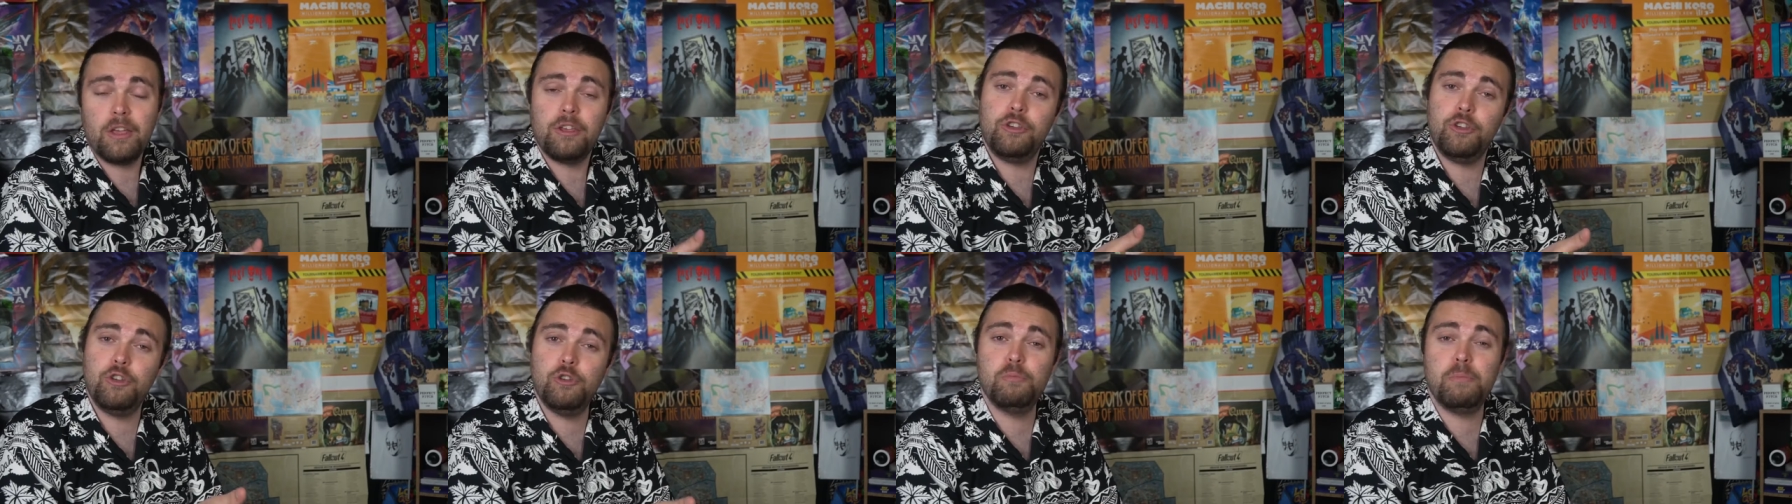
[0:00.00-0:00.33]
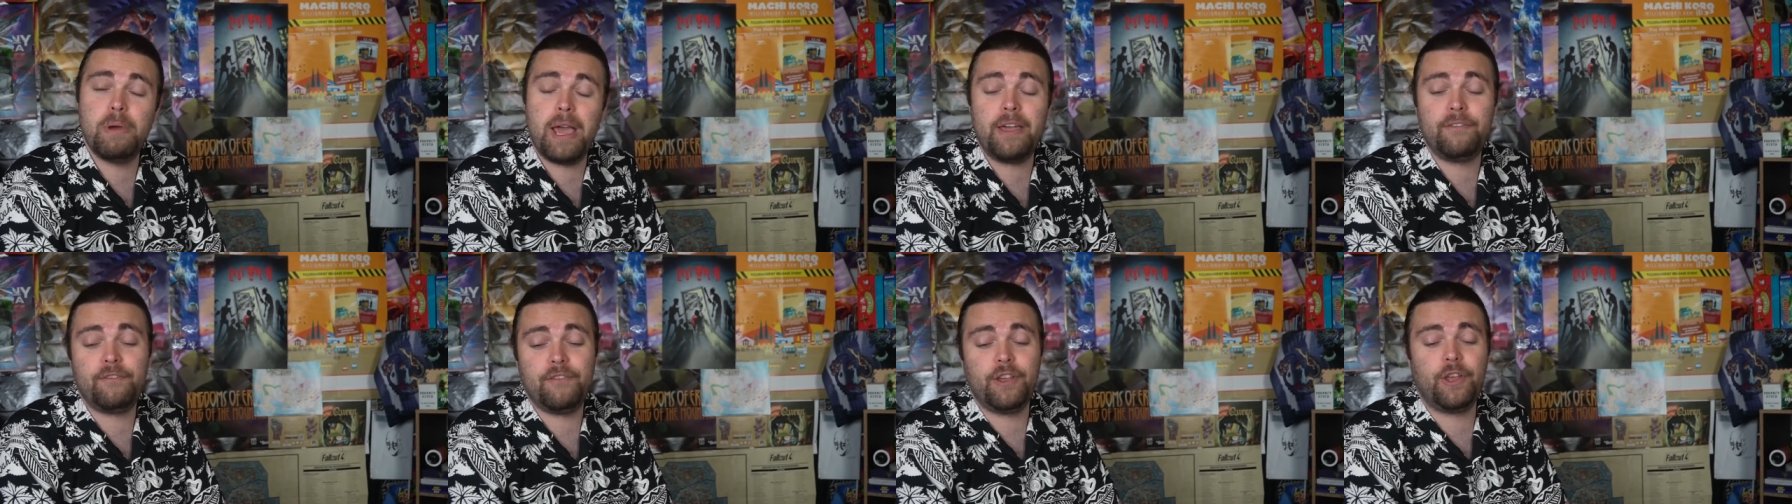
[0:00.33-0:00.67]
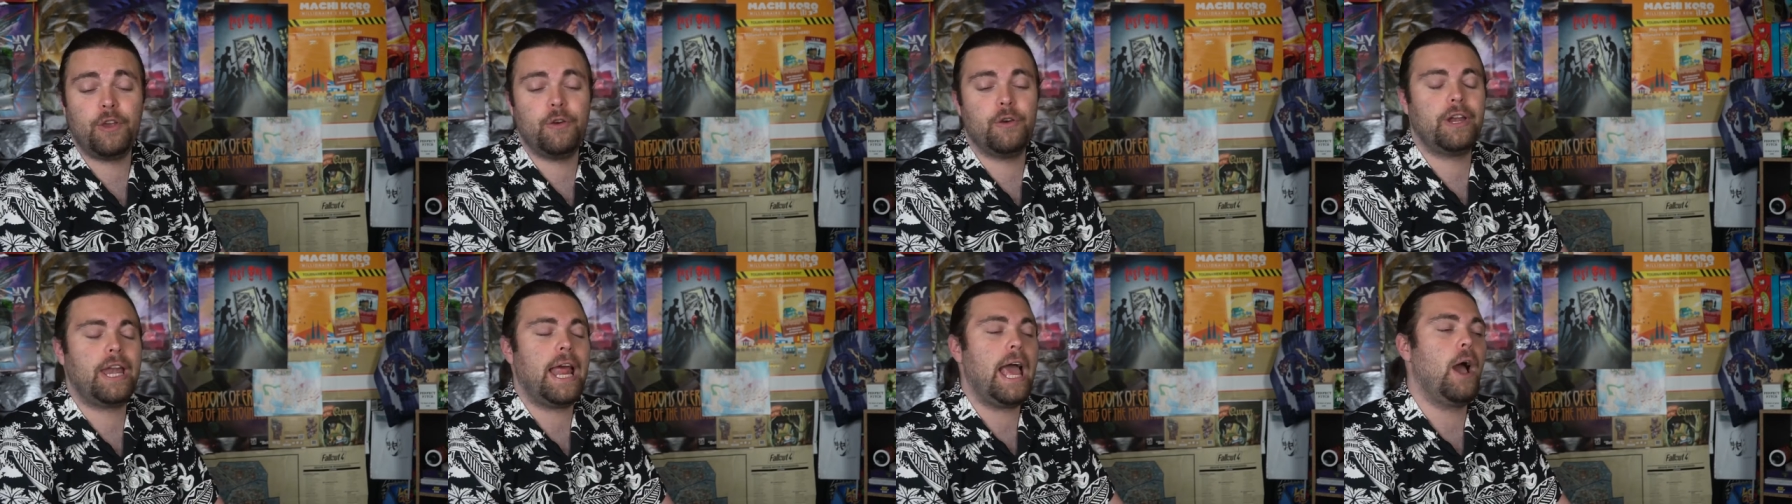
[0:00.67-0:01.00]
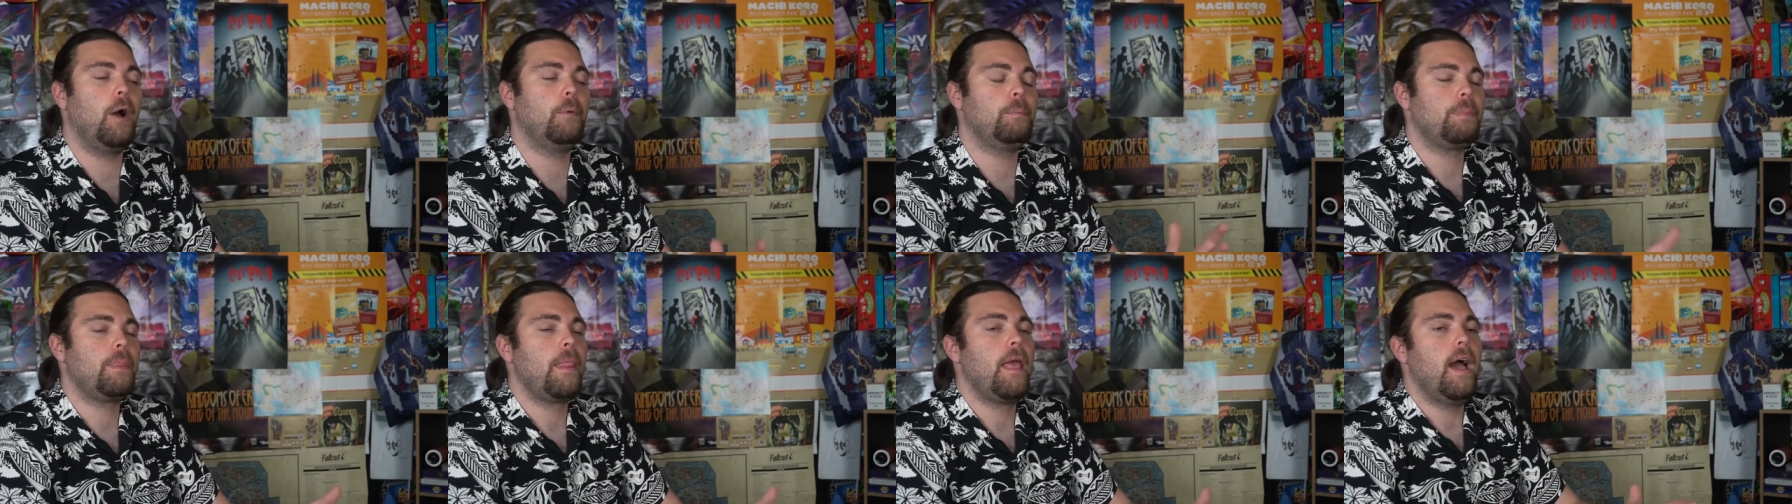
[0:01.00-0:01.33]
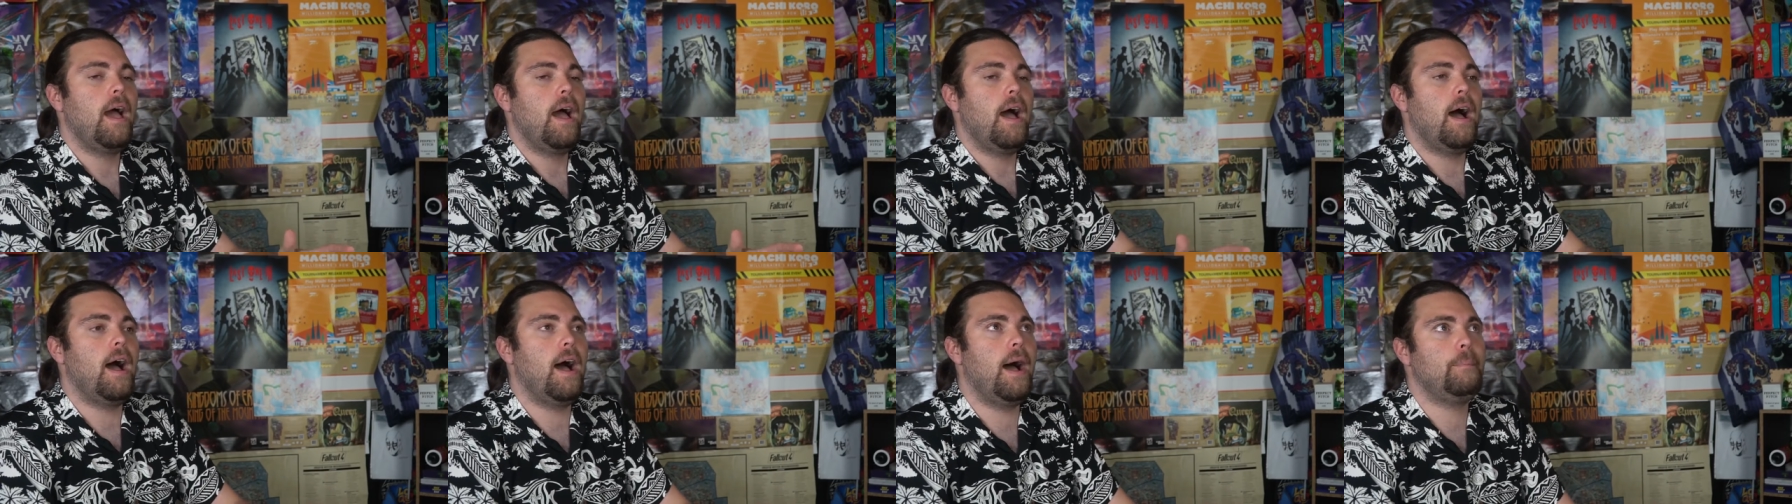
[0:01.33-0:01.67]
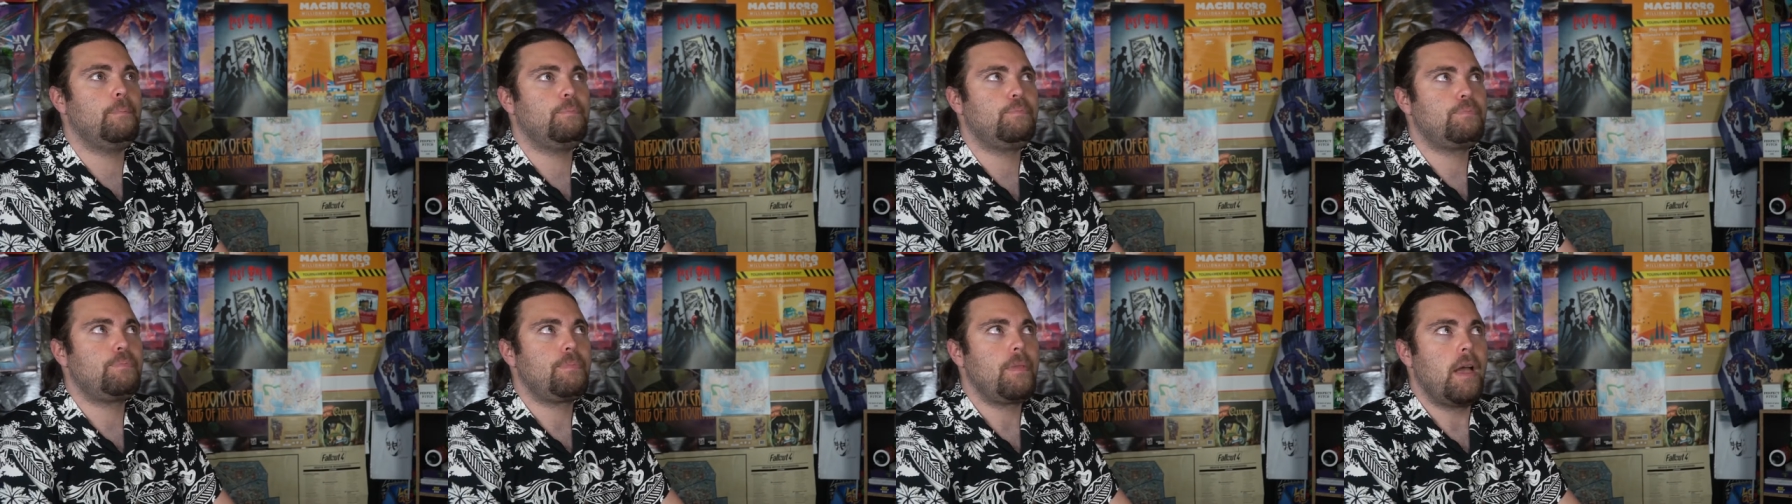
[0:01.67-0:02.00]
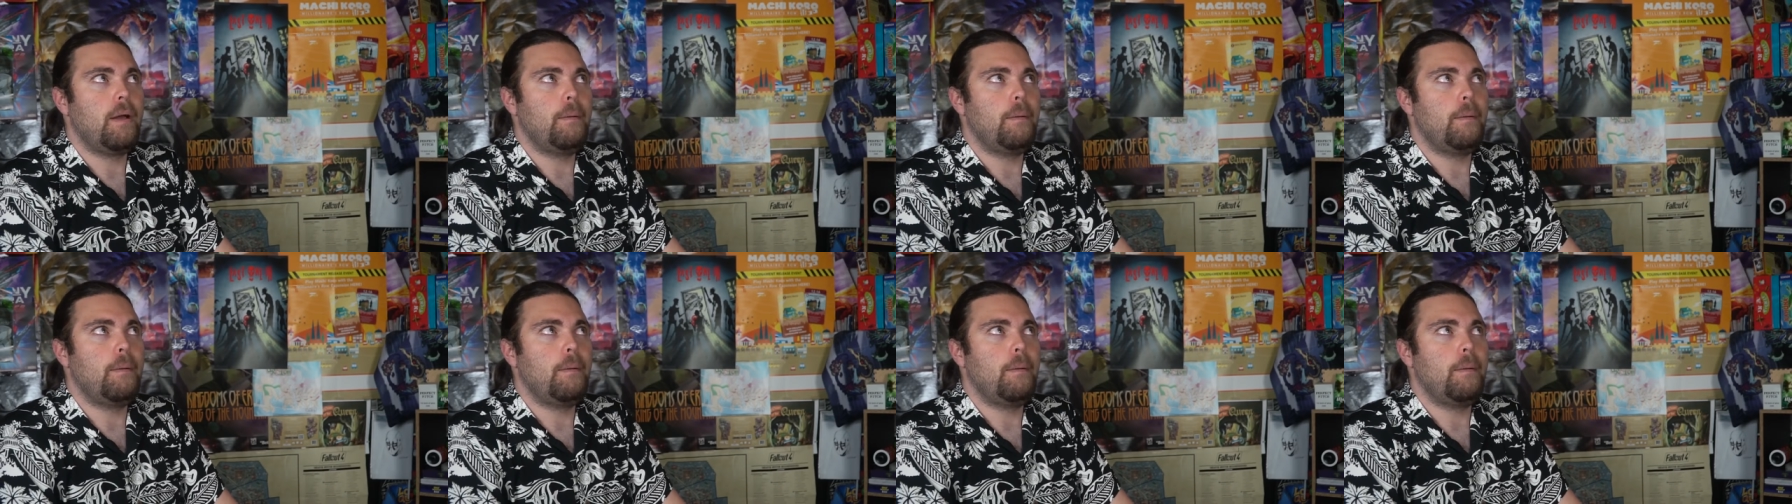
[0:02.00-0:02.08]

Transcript: you may figure it out. Um,